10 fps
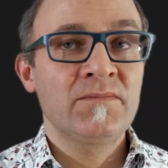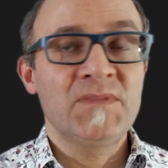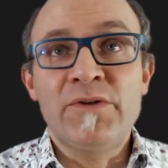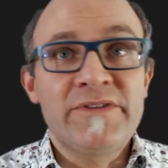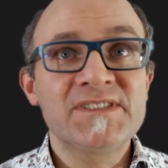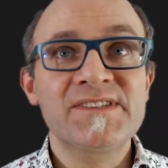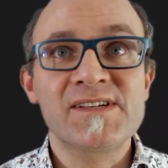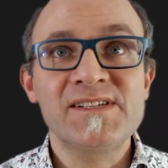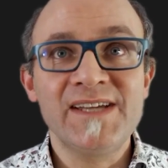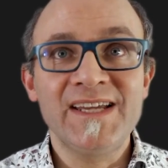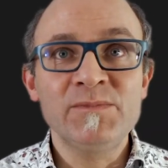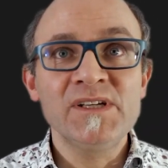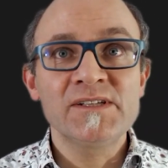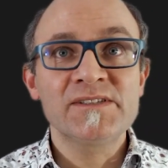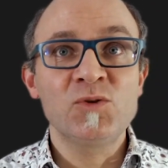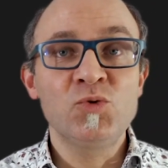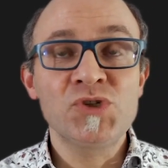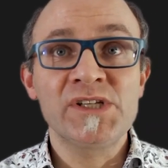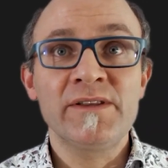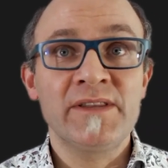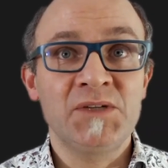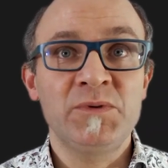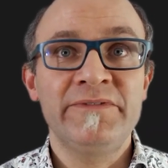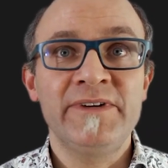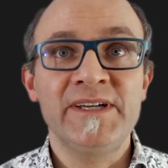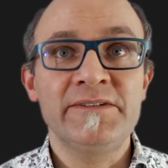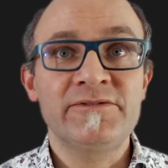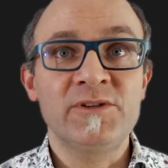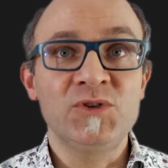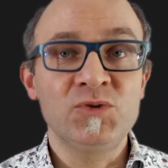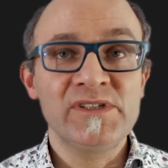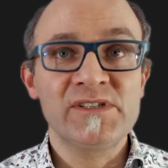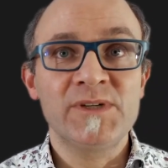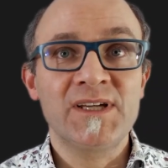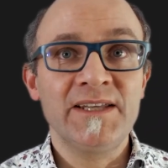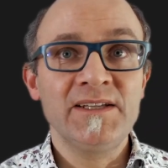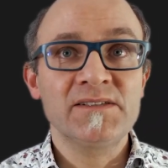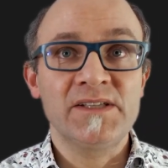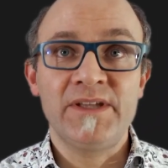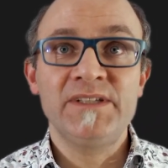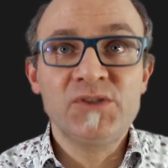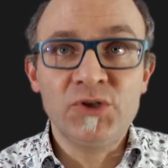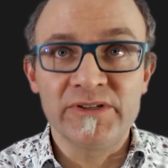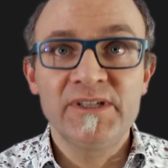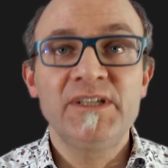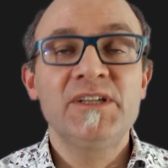Now, this is the same solution that we find from Newton's mechanics, and that is good